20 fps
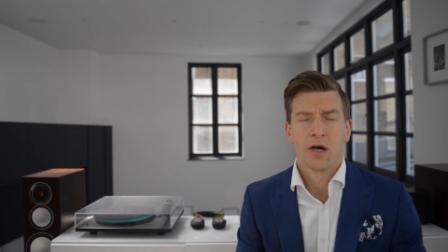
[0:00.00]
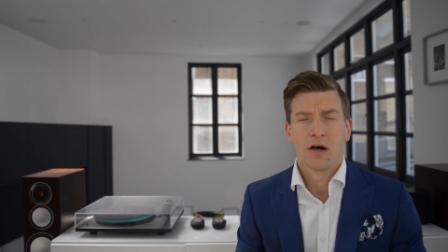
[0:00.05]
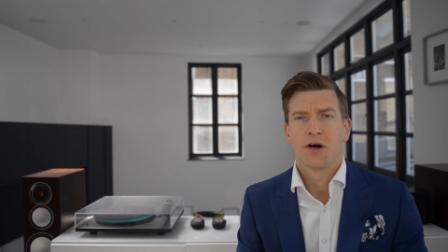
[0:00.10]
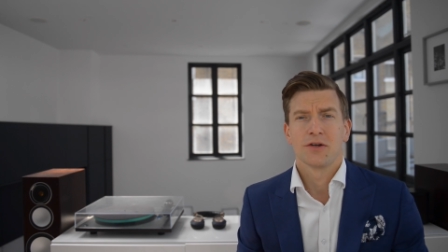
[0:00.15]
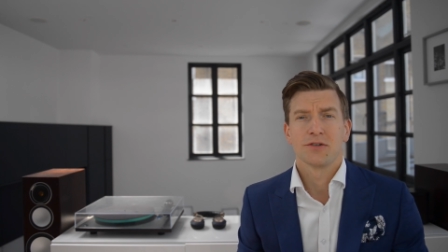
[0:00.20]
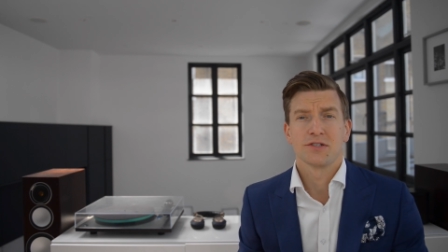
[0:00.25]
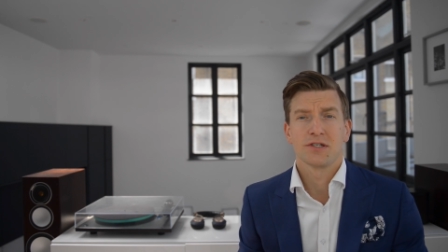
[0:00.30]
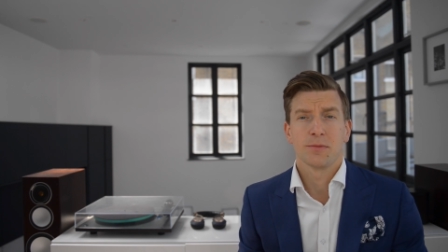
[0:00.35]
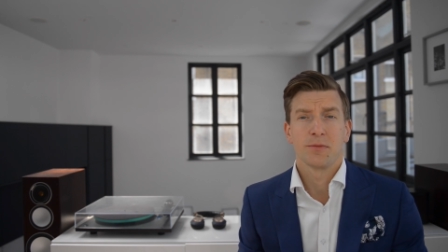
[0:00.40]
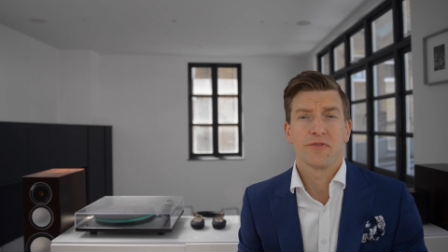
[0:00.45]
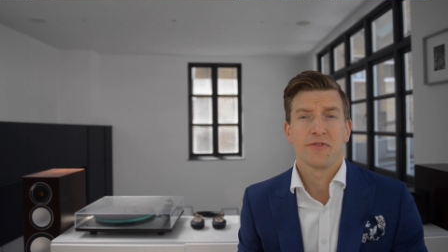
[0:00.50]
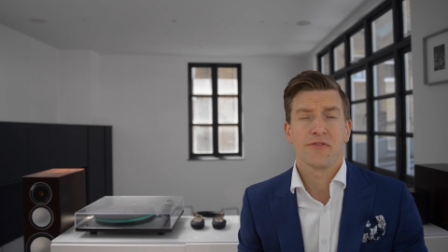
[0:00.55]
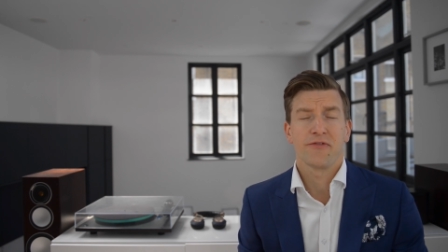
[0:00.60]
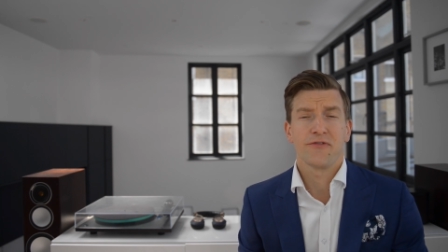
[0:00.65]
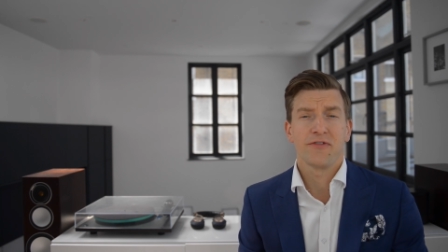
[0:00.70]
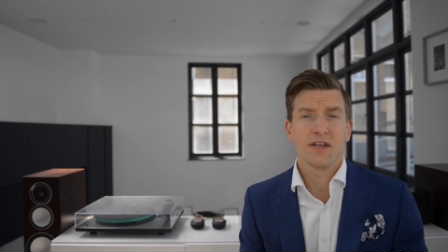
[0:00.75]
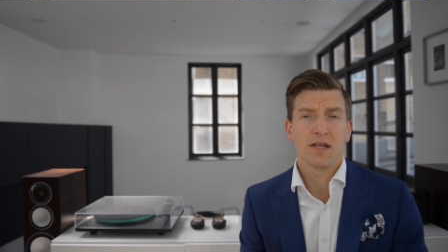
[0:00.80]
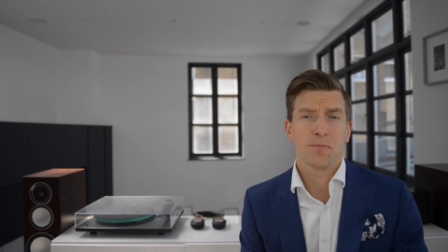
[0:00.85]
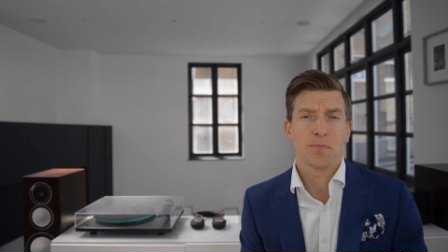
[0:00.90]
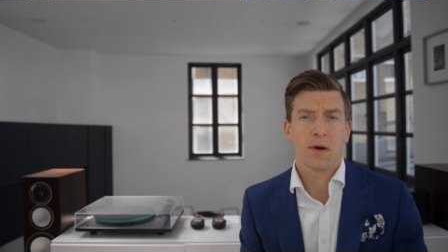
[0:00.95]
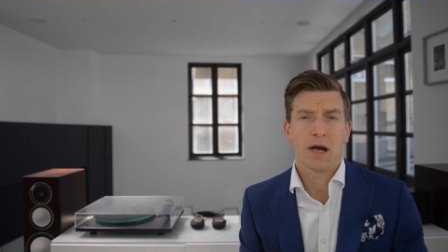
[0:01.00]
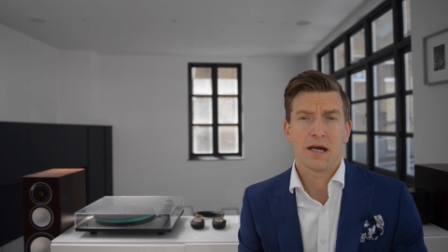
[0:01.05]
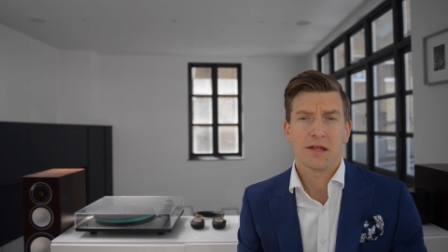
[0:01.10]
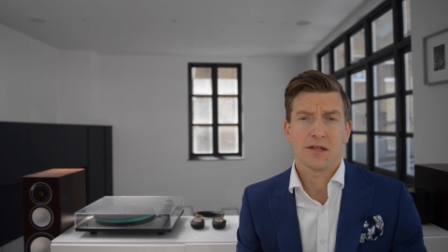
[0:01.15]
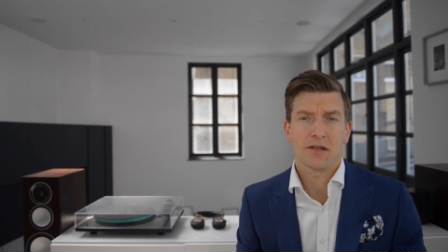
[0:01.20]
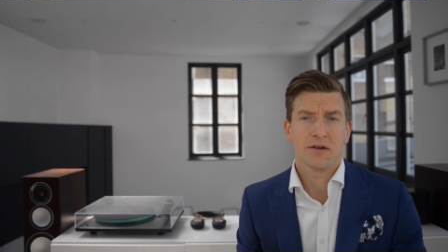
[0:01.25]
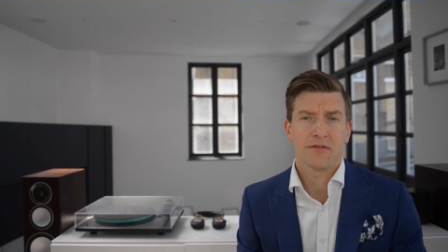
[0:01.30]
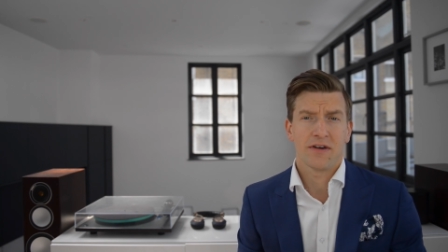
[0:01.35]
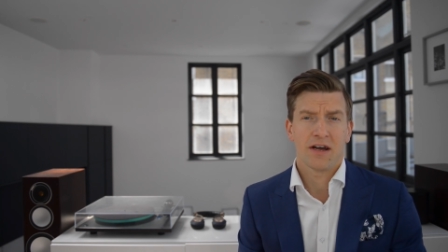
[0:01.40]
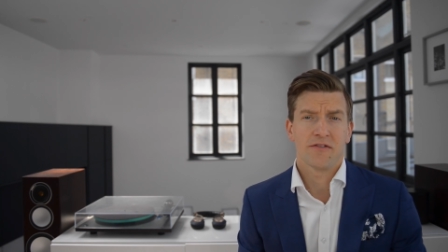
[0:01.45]
on some of the feedback
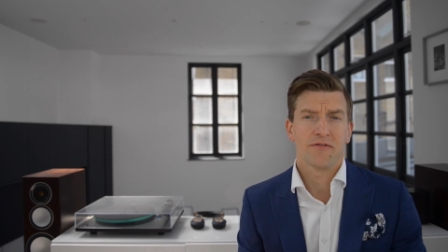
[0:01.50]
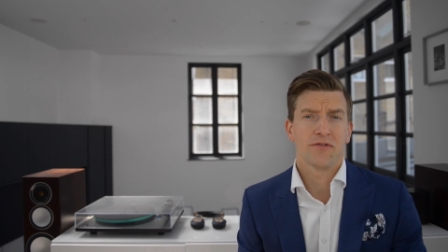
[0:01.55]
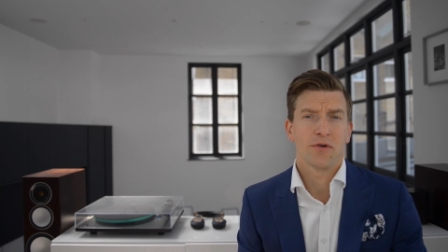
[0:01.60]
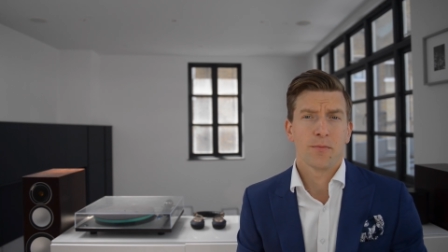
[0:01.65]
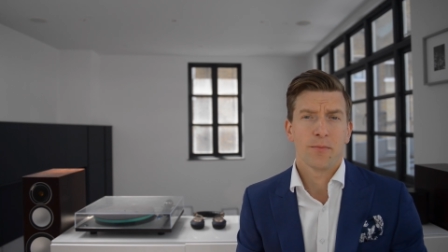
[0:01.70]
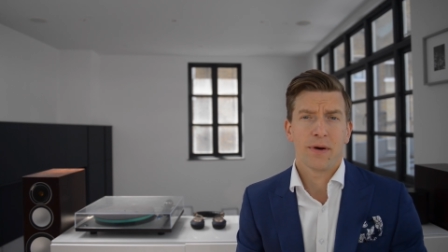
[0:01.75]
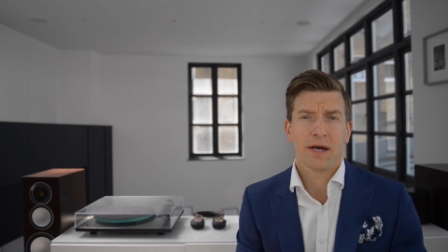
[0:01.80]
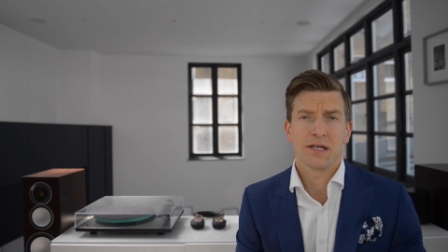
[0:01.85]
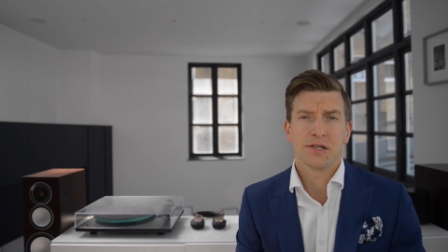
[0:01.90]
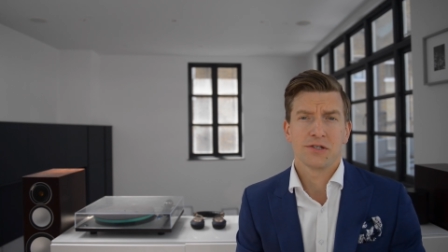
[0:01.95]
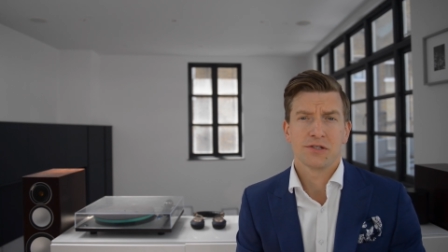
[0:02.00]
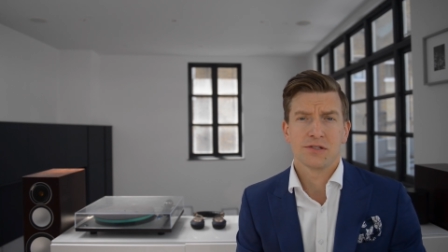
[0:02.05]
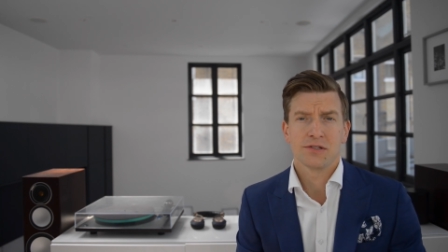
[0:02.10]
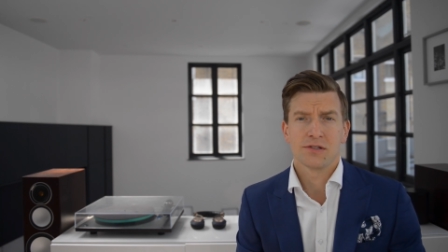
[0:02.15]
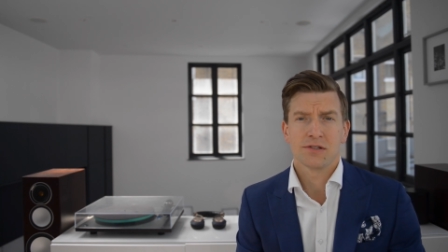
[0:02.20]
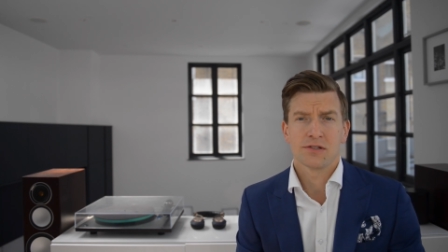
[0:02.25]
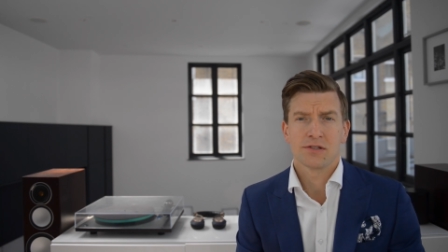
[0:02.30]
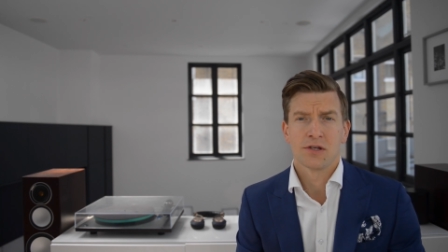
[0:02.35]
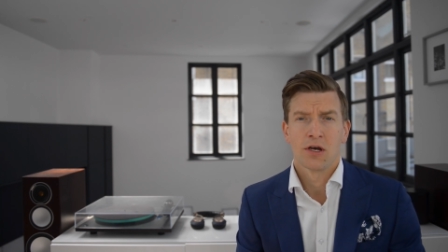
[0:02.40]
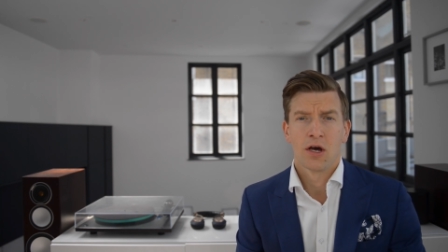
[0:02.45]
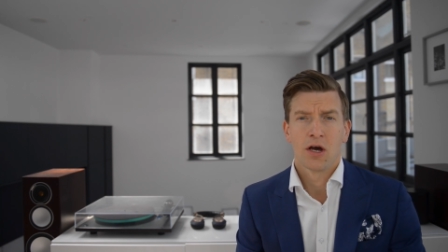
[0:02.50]
that I've had from patients